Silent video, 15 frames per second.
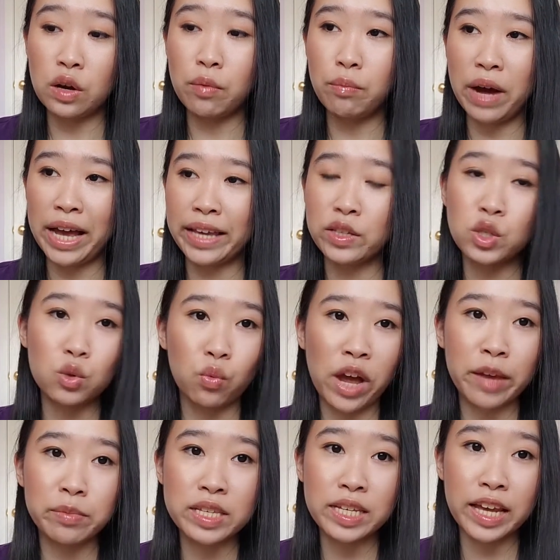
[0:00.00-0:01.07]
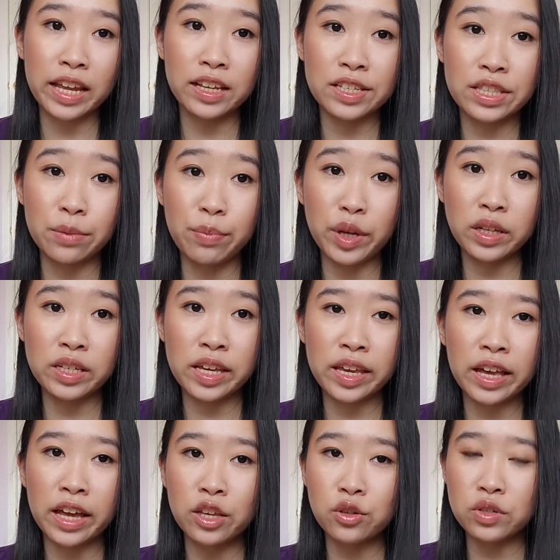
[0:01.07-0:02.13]
My swipe to get into the building
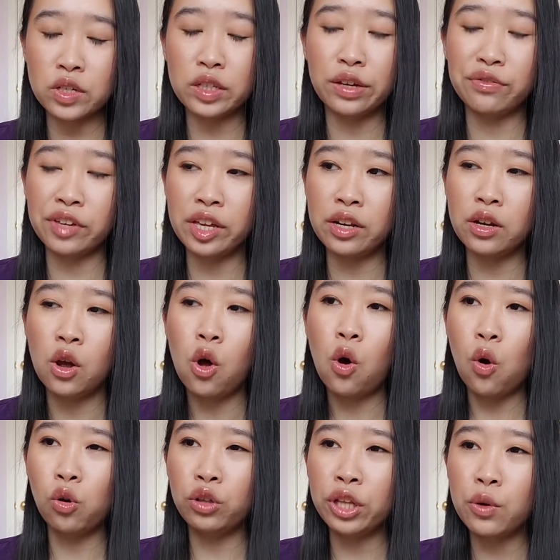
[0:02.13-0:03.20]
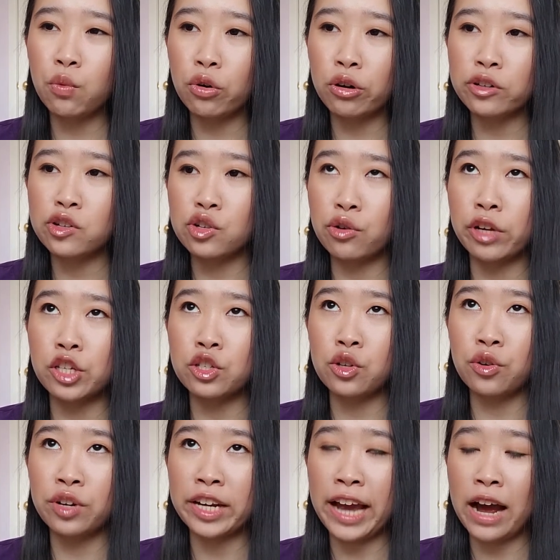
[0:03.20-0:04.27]
I used to live in only worked during
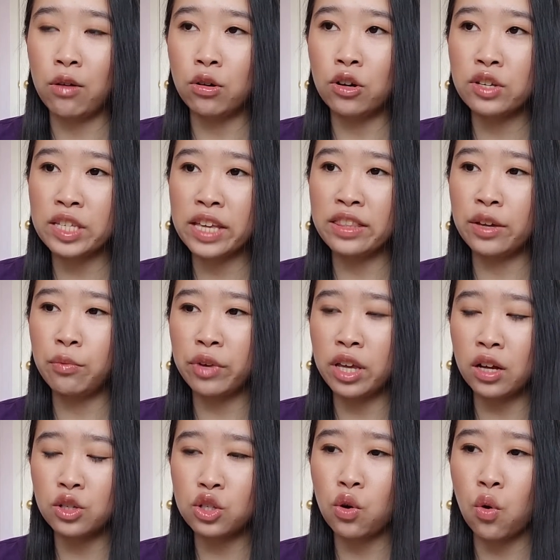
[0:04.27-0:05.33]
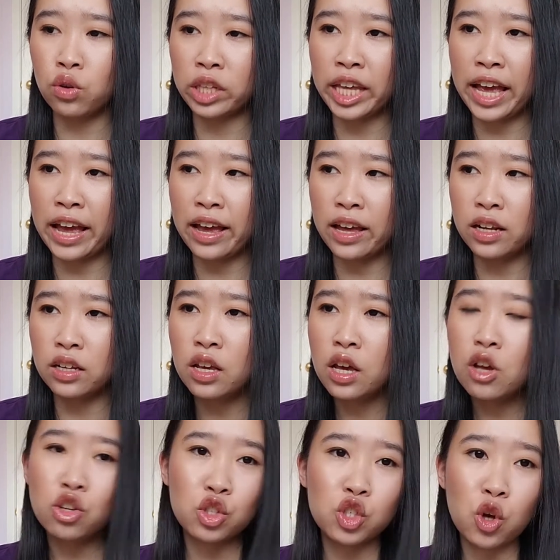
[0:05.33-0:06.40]
certain hours, and then we also only had
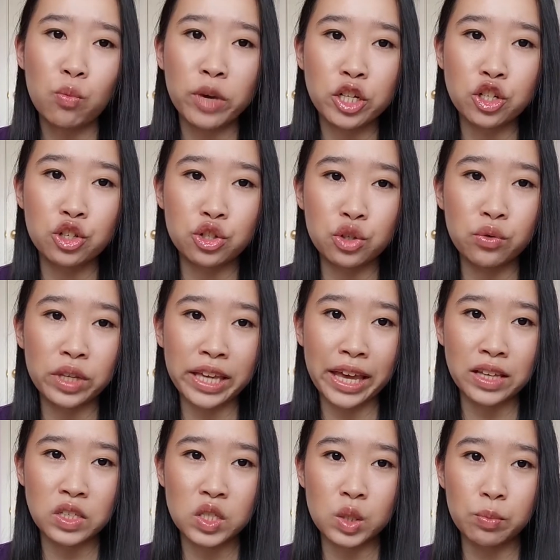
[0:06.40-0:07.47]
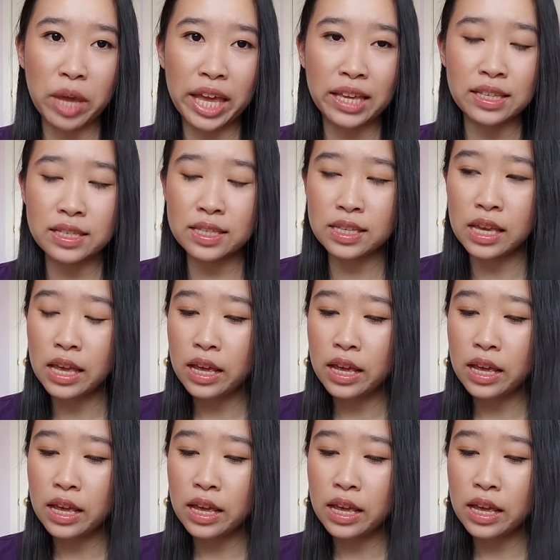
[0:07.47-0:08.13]
so much suitcase space